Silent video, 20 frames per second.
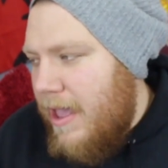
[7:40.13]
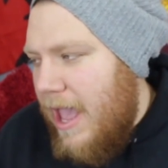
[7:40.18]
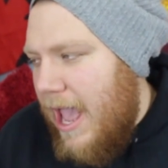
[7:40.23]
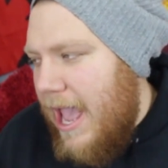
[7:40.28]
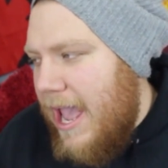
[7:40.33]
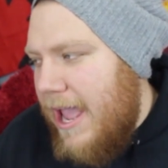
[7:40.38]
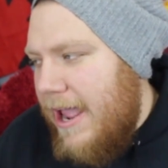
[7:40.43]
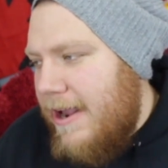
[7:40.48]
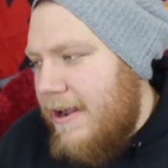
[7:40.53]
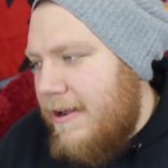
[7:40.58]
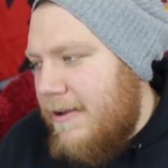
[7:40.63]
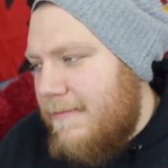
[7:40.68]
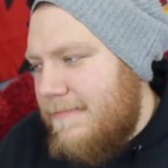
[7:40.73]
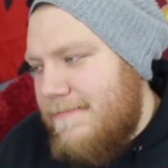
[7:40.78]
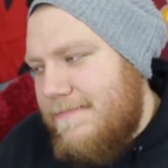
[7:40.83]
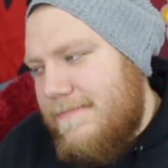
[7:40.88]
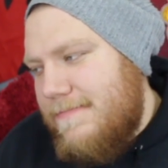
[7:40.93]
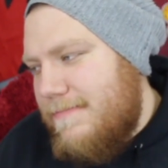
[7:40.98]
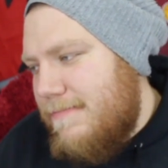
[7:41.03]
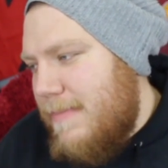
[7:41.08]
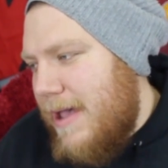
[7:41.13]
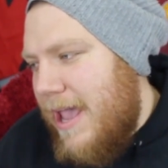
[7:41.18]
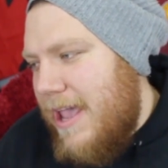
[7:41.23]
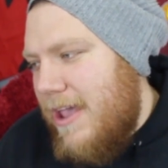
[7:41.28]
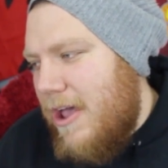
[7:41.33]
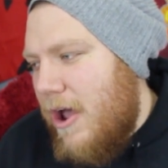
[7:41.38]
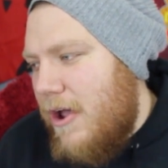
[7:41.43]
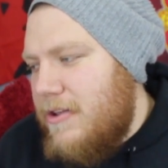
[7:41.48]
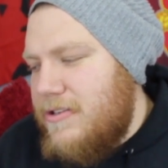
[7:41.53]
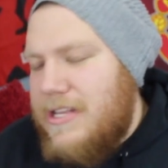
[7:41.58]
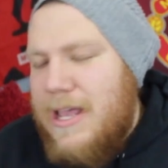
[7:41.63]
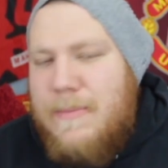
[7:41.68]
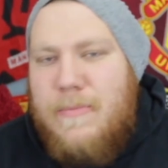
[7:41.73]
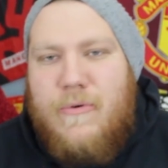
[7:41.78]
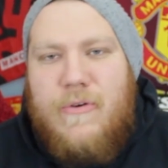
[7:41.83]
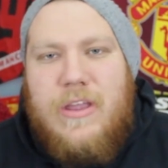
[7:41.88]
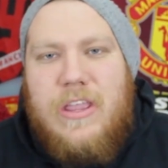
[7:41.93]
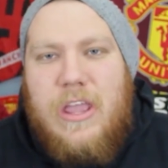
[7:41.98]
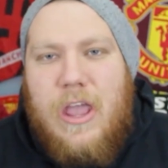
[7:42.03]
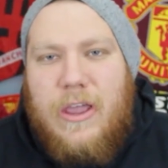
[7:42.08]
And mate, Jose
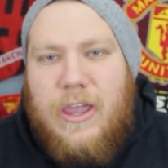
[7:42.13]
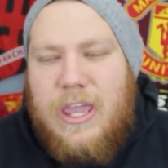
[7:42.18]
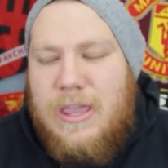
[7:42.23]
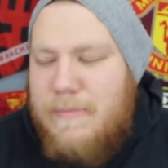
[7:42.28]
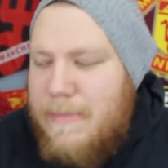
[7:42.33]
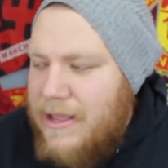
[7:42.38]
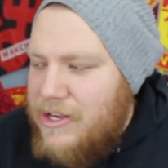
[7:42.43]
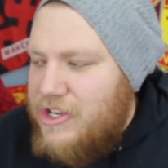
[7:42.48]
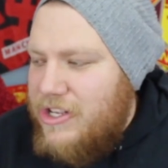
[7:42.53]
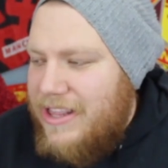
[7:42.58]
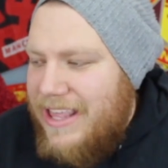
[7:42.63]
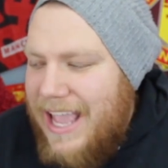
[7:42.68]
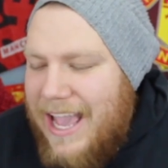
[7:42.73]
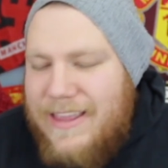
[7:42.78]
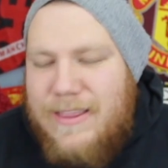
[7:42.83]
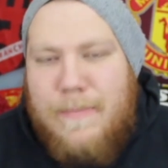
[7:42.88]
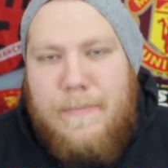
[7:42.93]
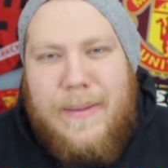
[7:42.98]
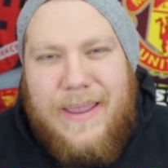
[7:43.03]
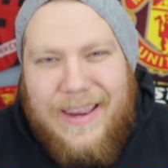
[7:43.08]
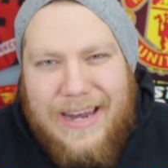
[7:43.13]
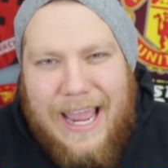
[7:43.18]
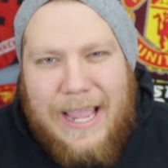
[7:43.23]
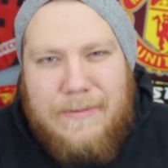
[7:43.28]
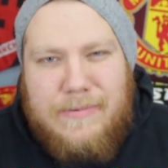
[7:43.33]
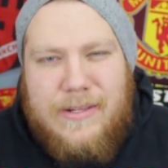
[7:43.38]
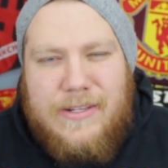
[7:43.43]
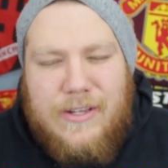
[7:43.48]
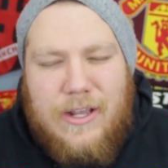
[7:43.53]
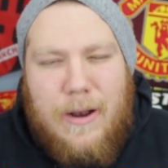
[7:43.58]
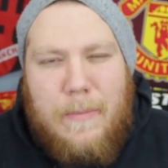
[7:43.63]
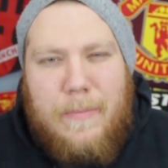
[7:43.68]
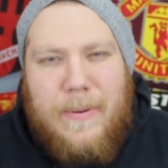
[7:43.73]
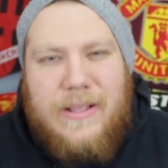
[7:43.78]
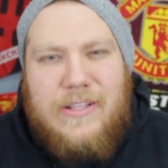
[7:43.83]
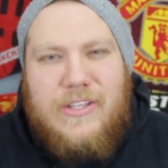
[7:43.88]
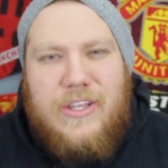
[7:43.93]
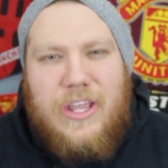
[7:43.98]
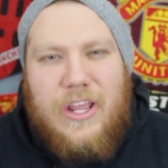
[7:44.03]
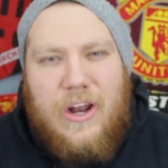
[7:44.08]
Mourinho, can you imagine the other big names he's going to
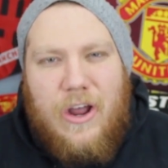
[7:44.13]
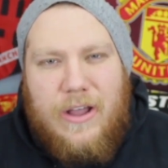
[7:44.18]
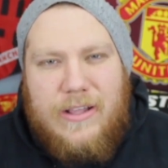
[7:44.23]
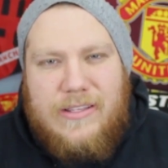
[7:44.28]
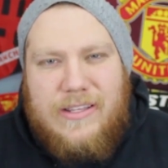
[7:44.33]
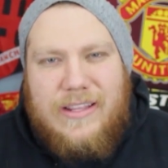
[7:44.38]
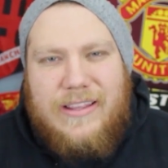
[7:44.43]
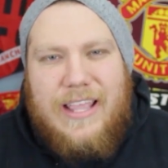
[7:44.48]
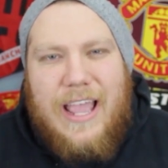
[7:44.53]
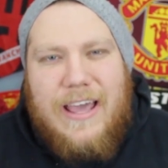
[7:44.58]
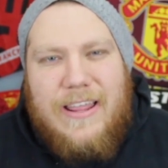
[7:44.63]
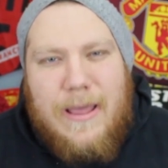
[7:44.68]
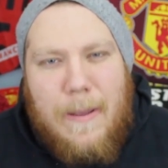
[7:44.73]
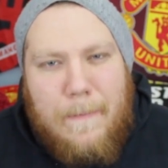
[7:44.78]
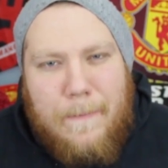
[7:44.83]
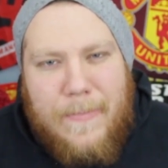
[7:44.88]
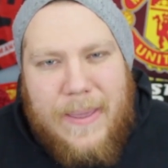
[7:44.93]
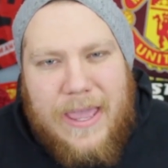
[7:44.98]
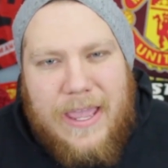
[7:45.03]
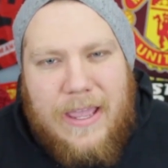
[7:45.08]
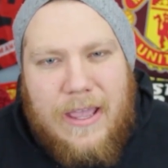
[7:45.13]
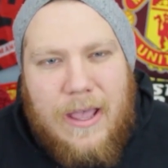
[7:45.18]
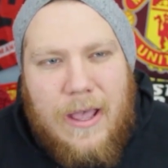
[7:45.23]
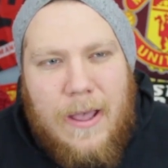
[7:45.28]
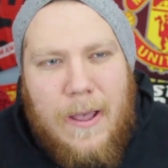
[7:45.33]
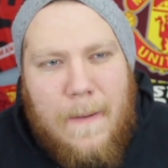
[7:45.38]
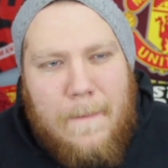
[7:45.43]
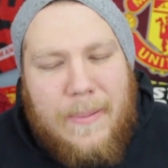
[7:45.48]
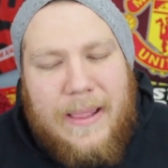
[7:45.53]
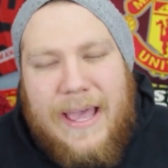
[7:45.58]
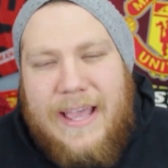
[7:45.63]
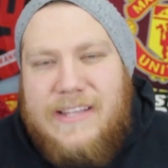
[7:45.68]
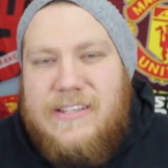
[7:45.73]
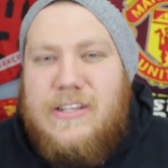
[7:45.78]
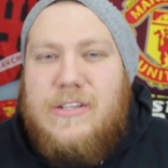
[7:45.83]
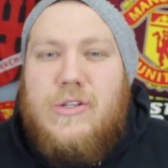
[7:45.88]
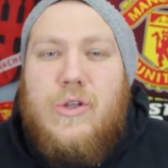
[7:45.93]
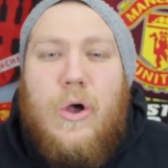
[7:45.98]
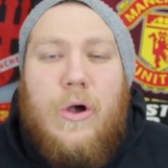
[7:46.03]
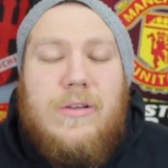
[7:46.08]
bring to United? The other big players,
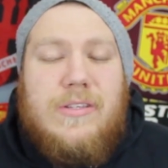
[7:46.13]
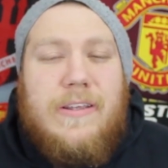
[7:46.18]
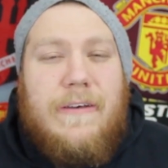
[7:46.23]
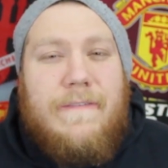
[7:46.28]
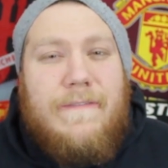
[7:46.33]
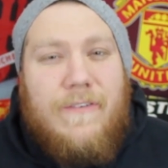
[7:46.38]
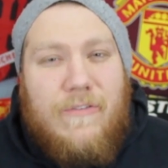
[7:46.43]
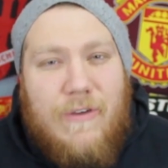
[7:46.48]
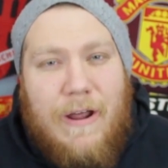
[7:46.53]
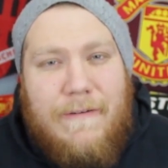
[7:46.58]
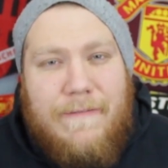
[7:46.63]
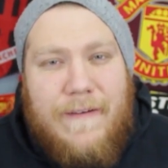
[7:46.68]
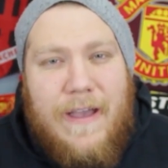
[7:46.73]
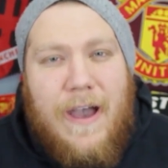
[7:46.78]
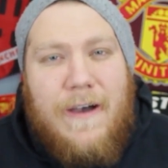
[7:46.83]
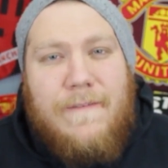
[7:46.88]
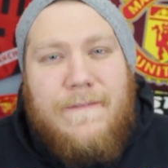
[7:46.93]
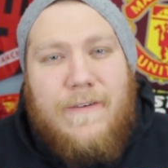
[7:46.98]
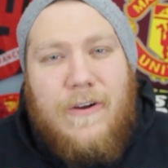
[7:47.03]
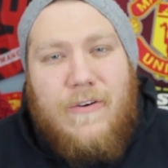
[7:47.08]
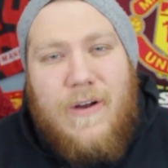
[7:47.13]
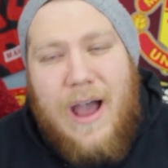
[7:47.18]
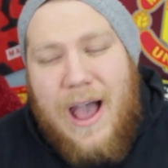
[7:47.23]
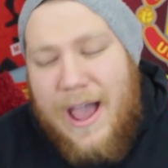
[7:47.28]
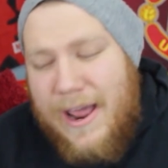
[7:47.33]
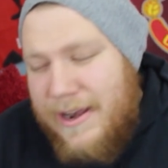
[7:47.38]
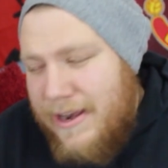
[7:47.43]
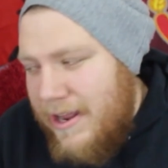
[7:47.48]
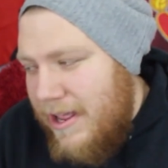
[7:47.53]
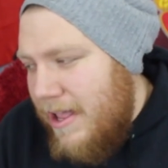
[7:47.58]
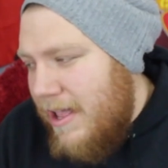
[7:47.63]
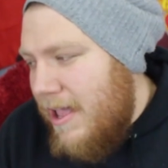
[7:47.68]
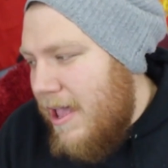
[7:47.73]
there's talks of Rafael Varane.